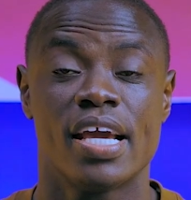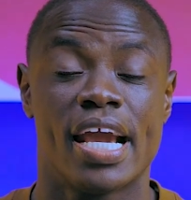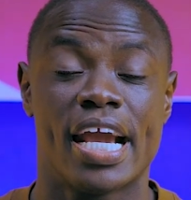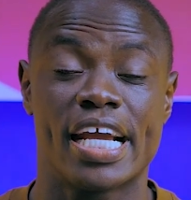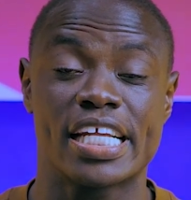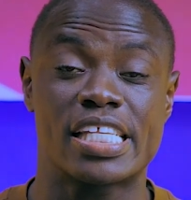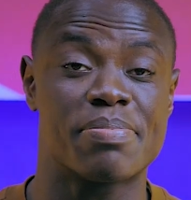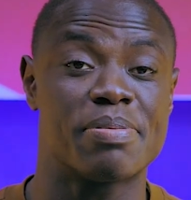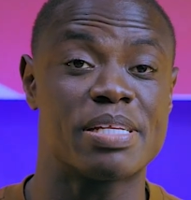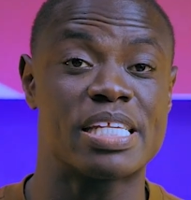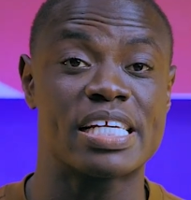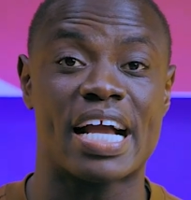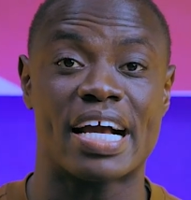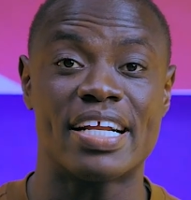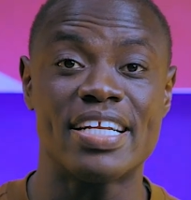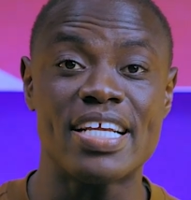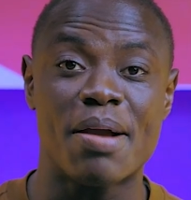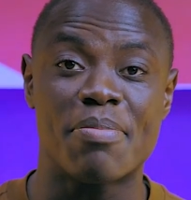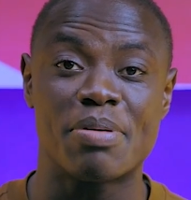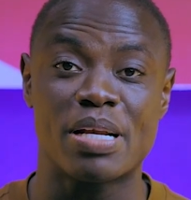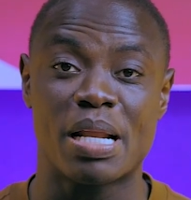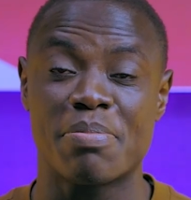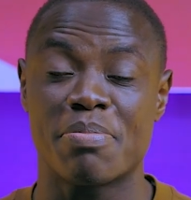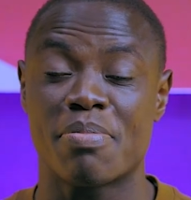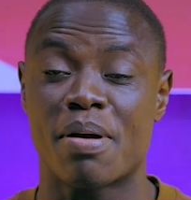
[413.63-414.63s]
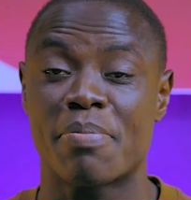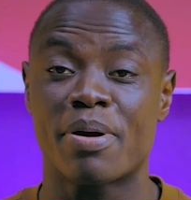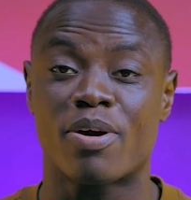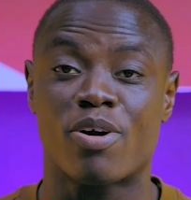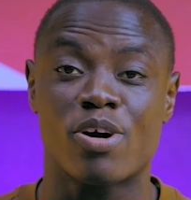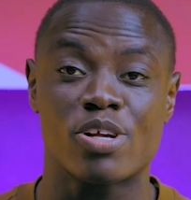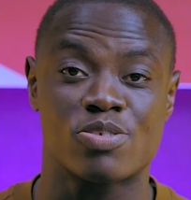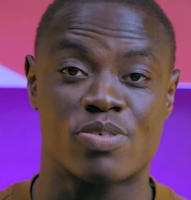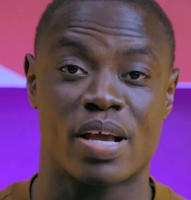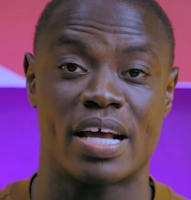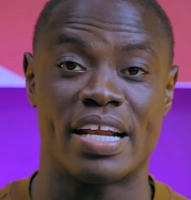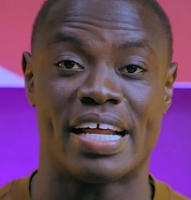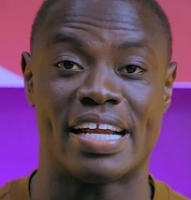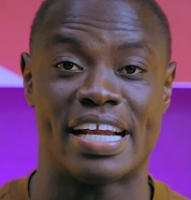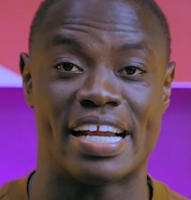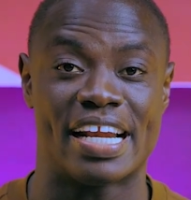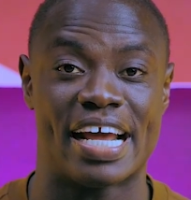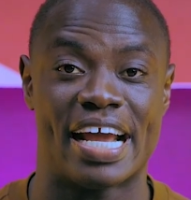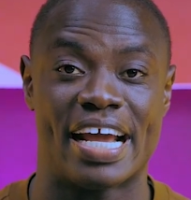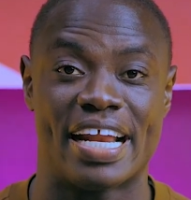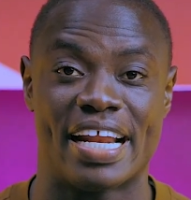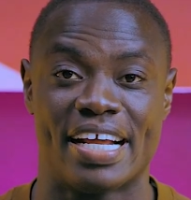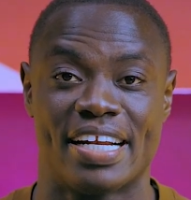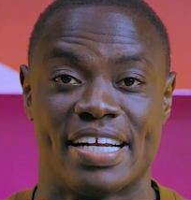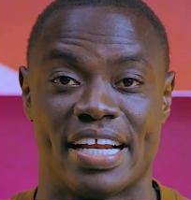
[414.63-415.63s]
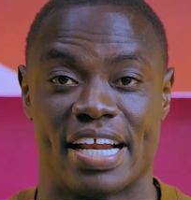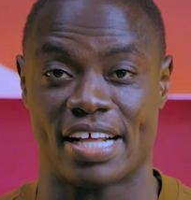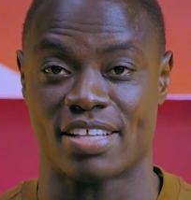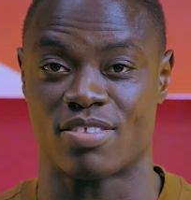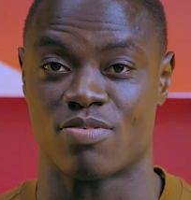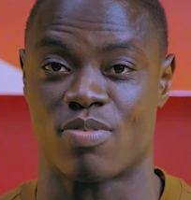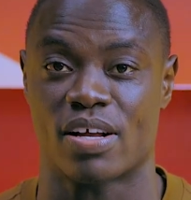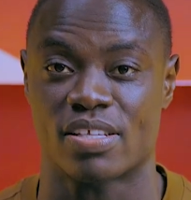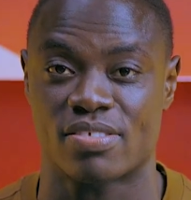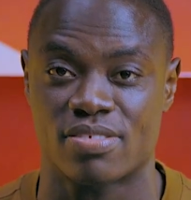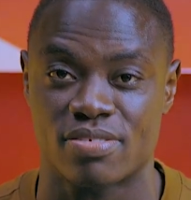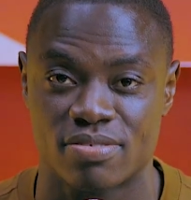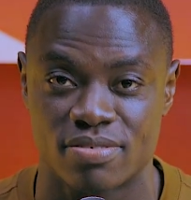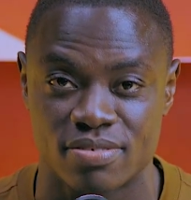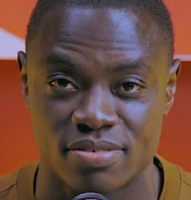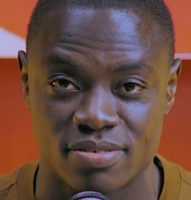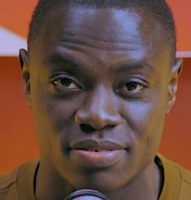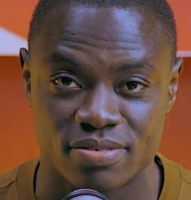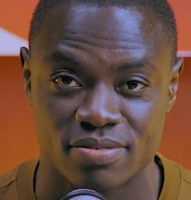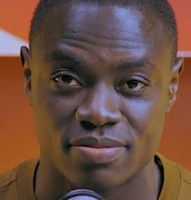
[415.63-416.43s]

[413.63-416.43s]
Intimate can you man because can and night and twaso.